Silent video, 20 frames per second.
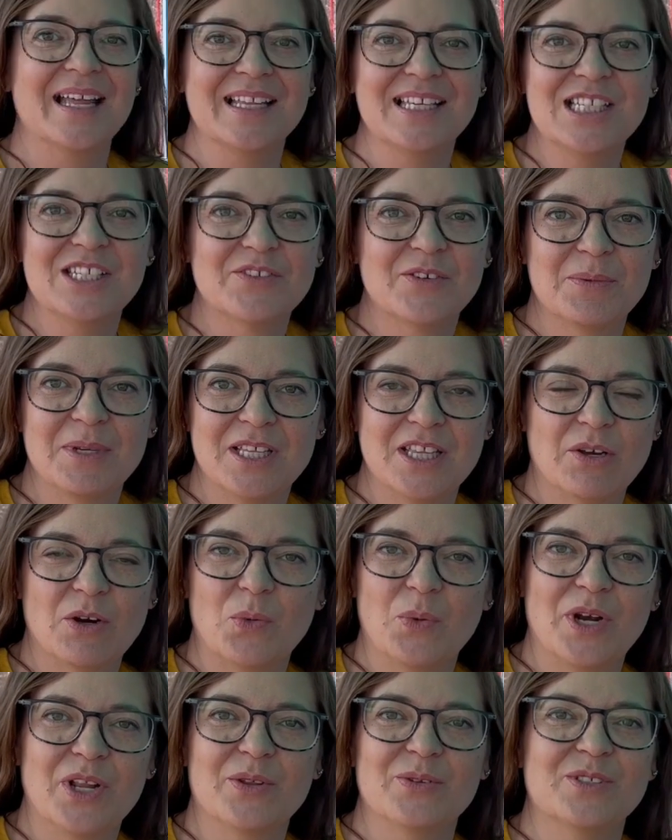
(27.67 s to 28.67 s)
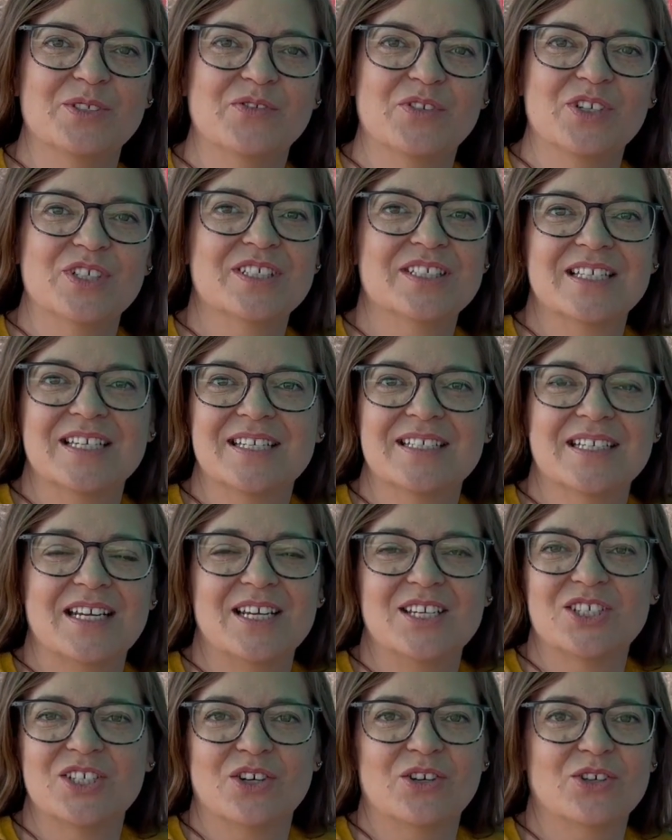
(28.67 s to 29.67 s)
At least for me, they're one of those first things that
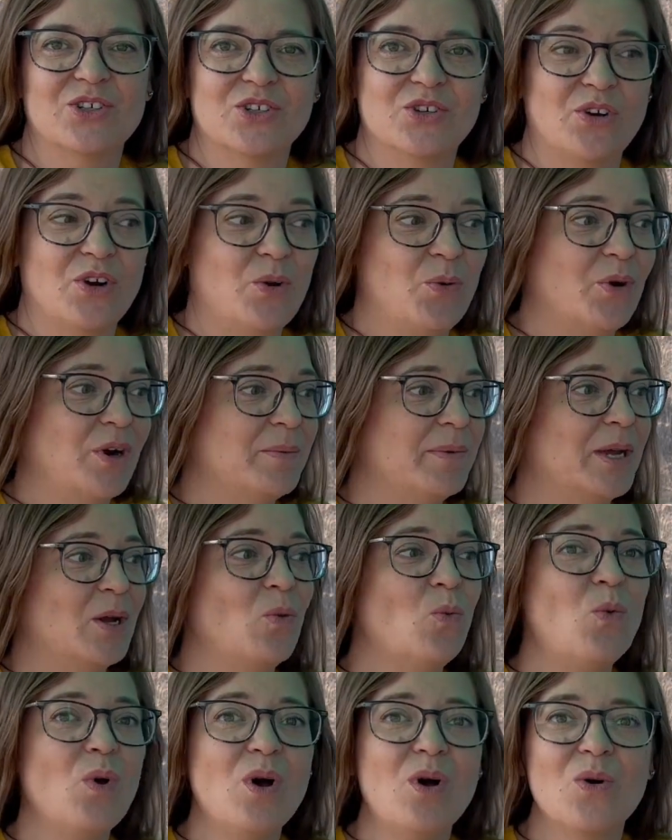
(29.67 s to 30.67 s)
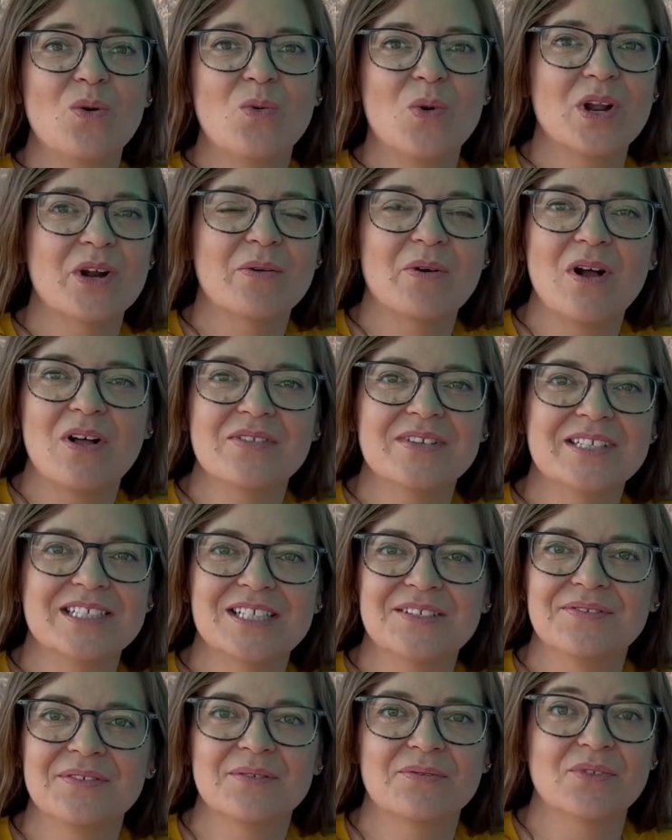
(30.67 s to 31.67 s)
I started to grow where I'm like, whoa, what are all these
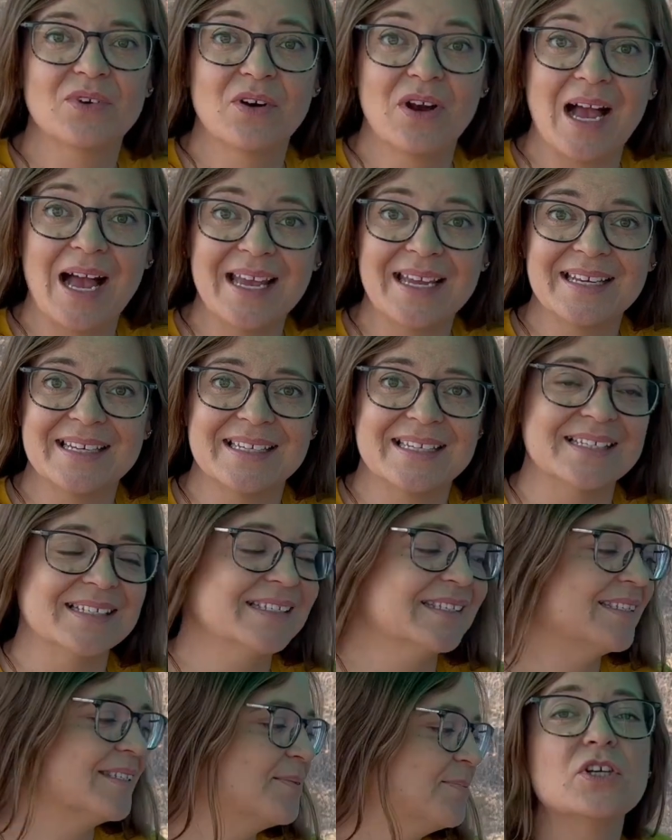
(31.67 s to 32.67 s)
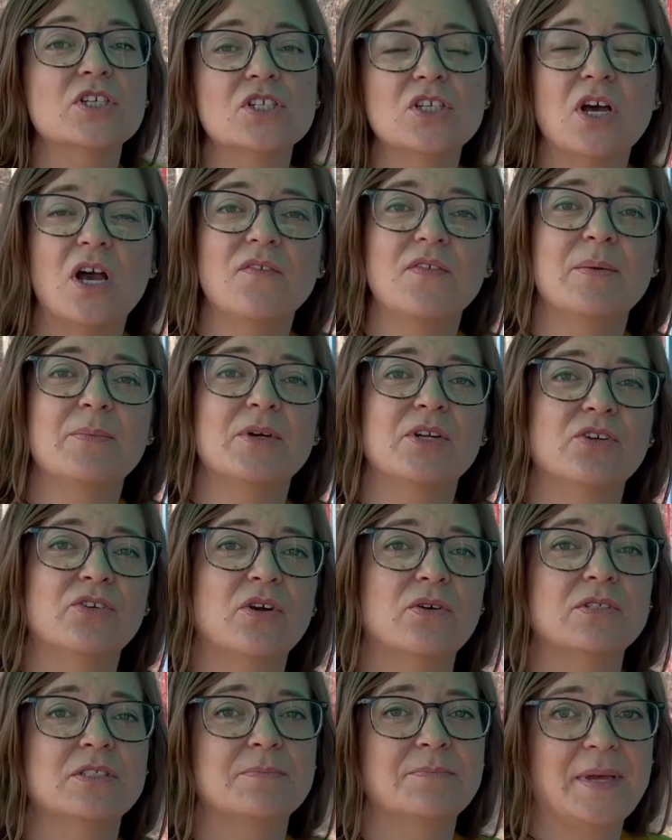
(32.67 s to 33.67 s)
different varieties? First off, I'm going to
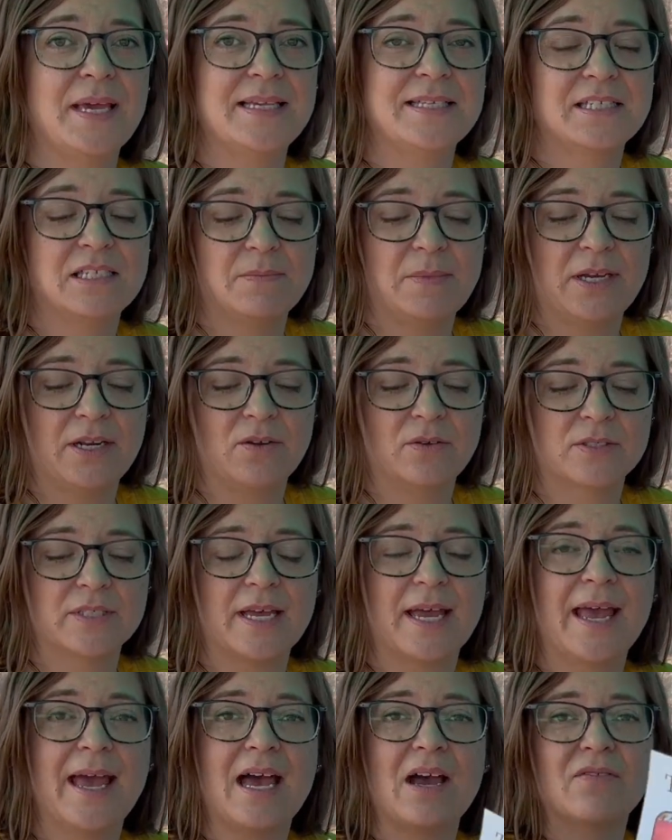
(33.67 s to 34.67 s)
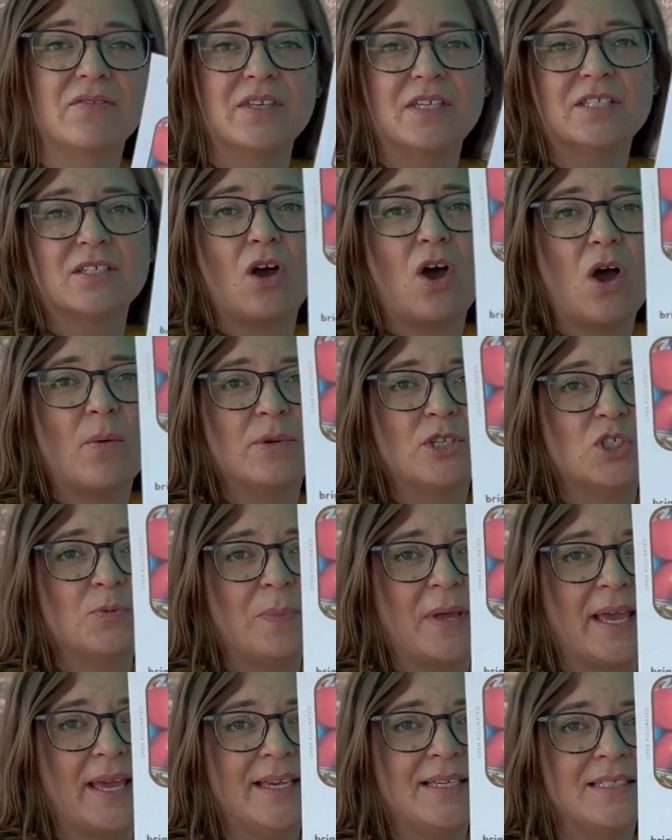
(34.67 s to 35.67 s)
grow some paste tomatoes. I have these Amish
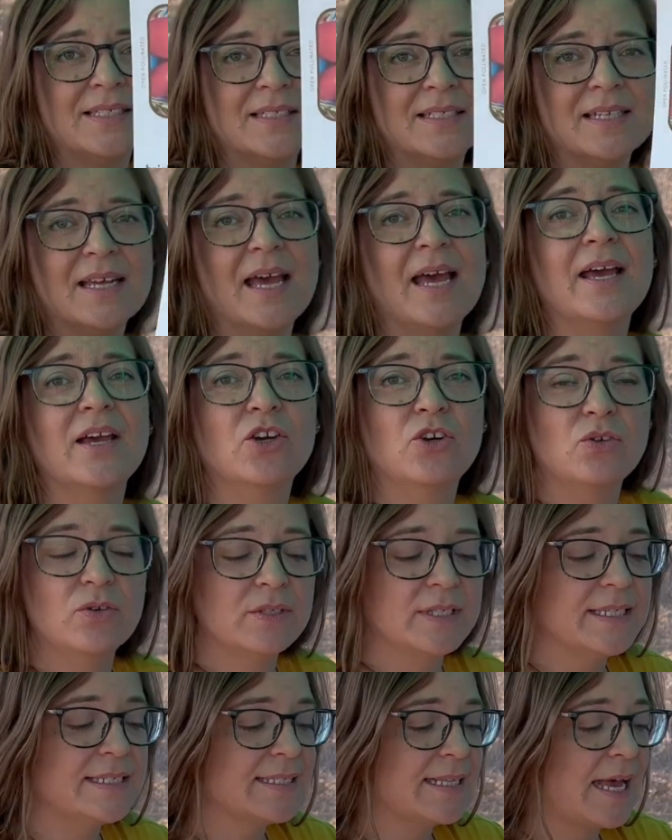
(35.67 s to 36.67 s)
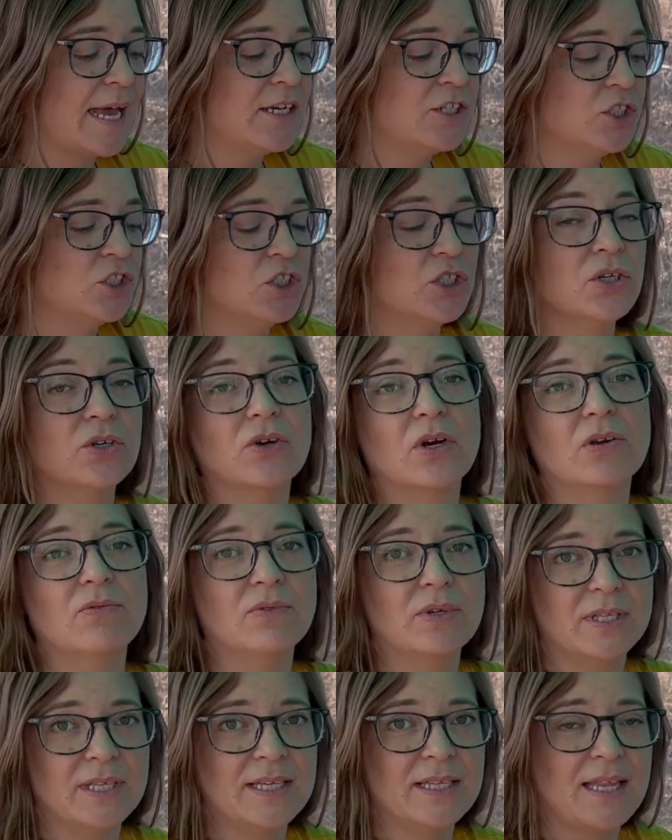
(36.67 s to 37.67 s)
paste. Grew these last year. I
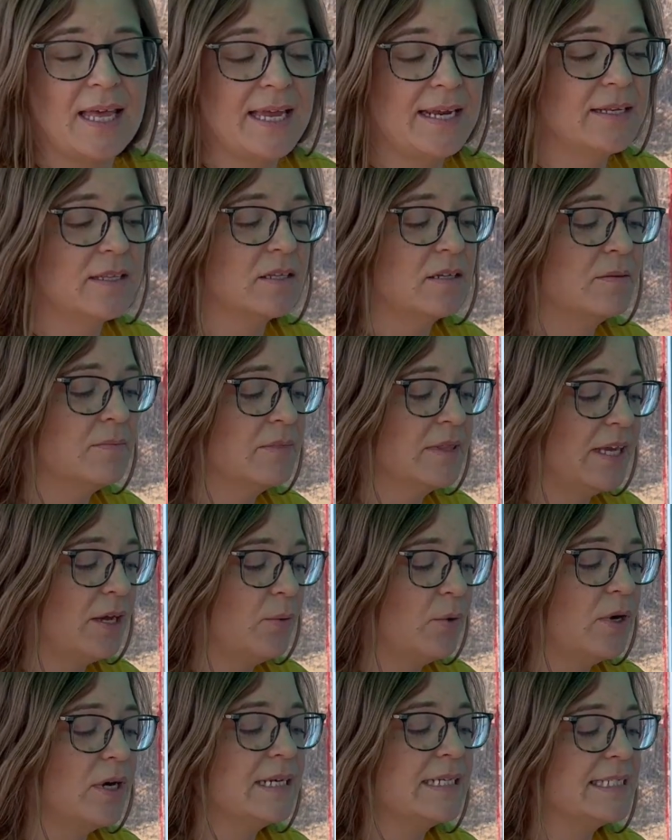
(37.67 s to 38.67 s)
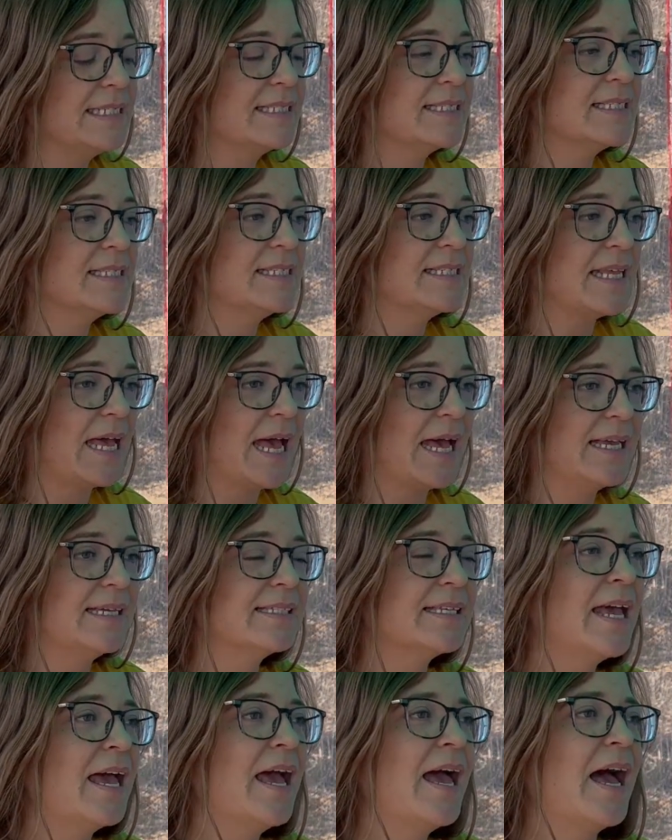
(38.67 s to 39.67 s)
really liked them. They were a decent
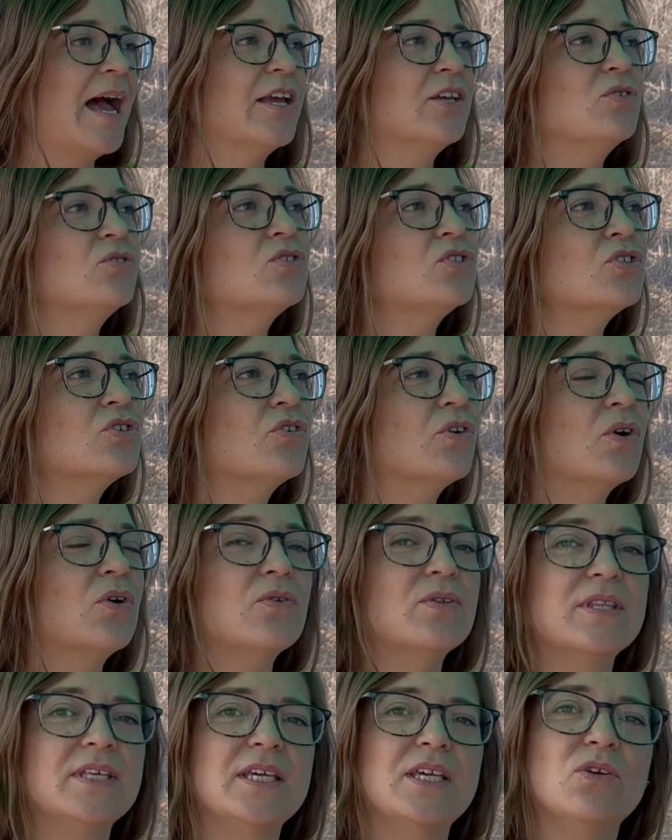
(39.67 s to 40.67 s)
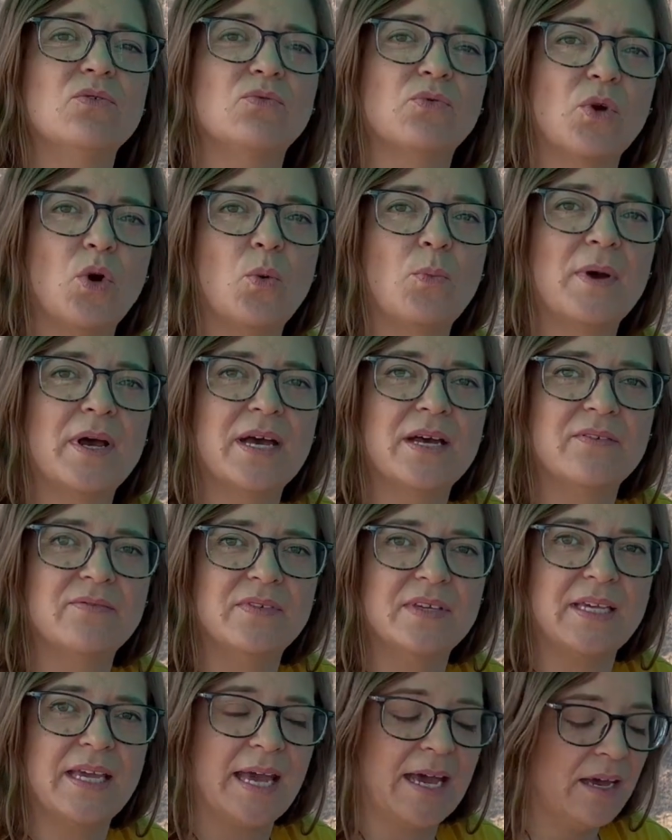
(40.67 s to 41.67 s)
size. I used to grow the Roma
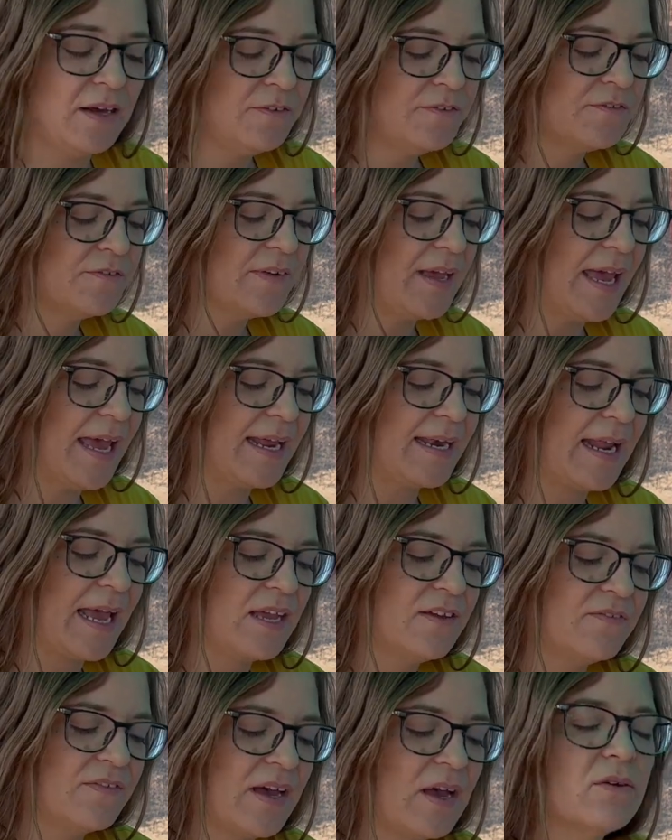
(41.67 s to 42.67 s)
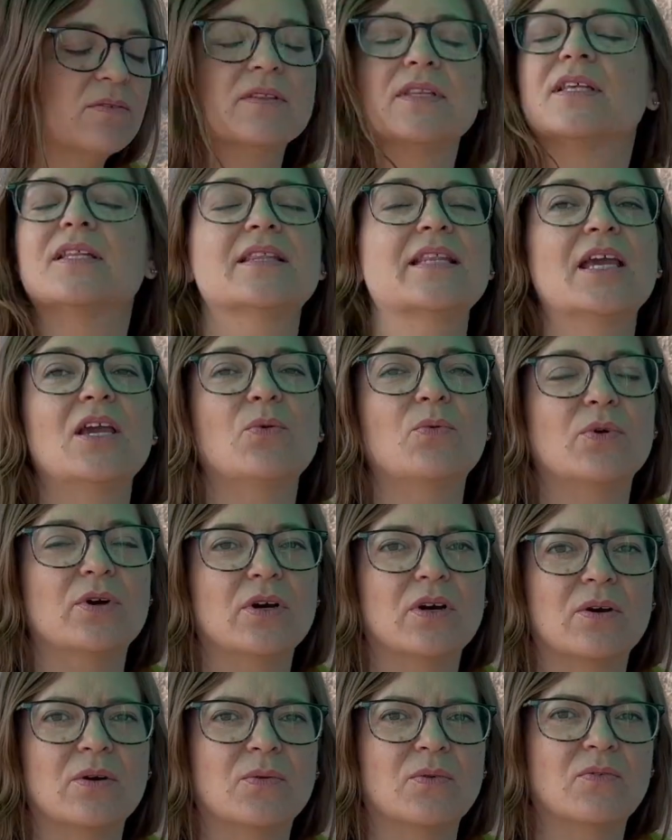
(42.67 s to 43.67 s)
VF, and I found that they
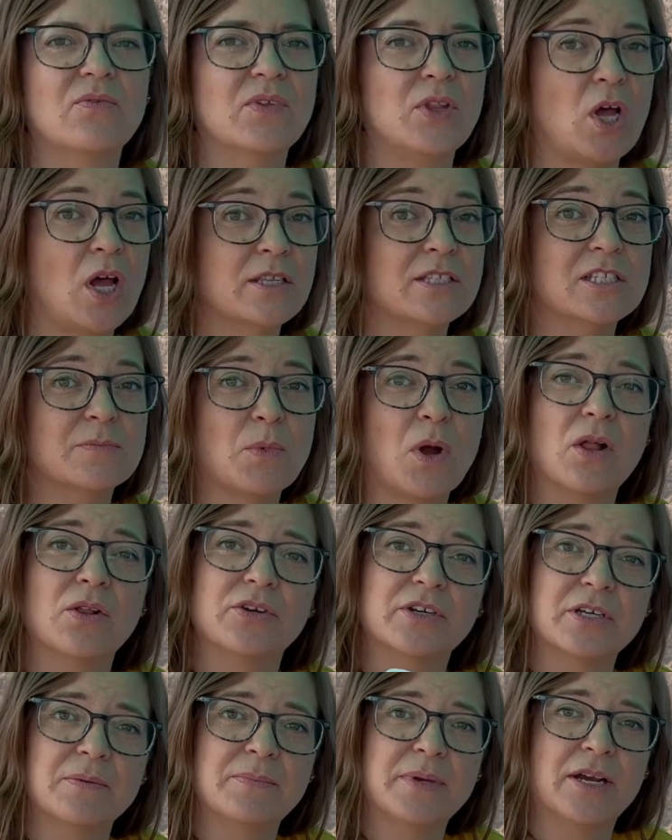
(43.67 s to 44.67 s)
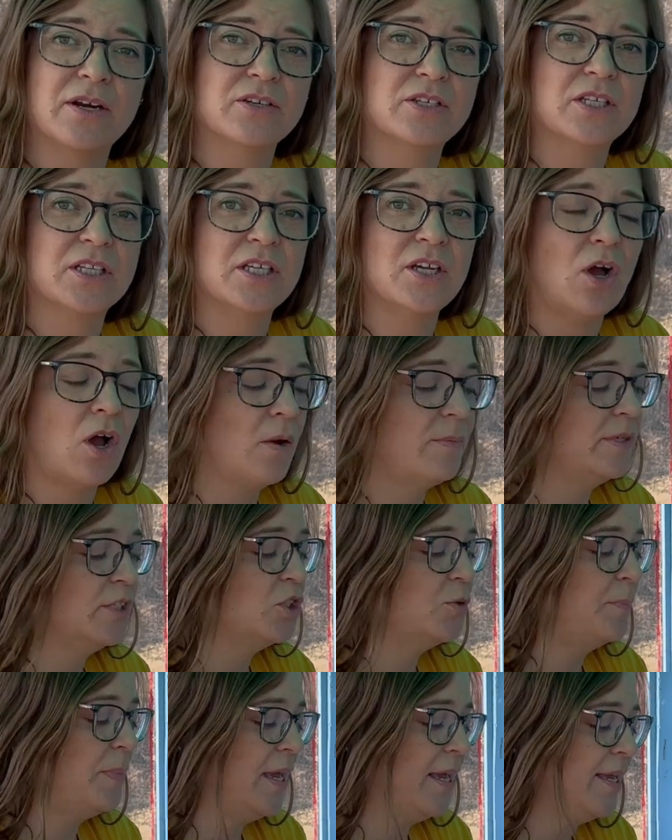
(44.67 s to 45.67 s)
were a lot smaller compared to the
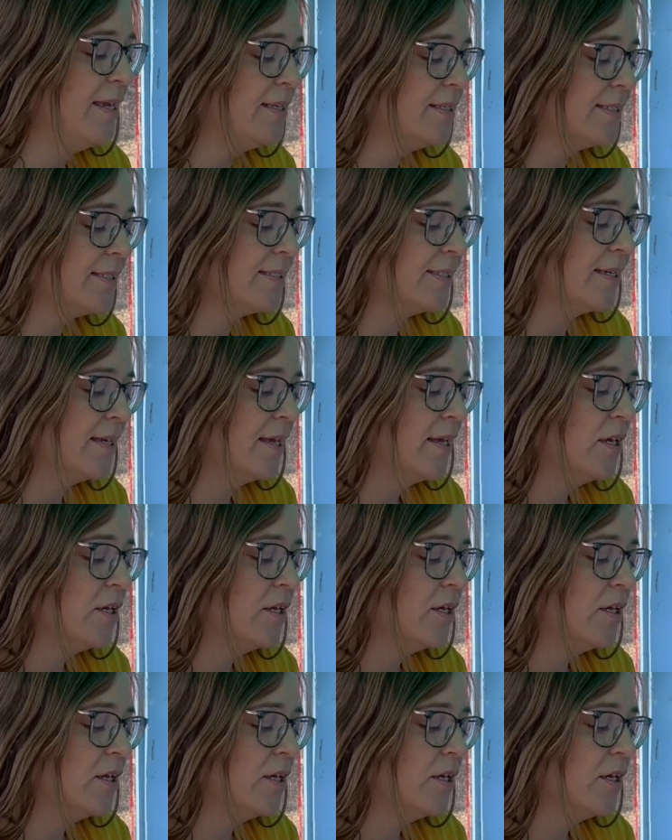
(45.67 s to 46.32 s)
Amish paste.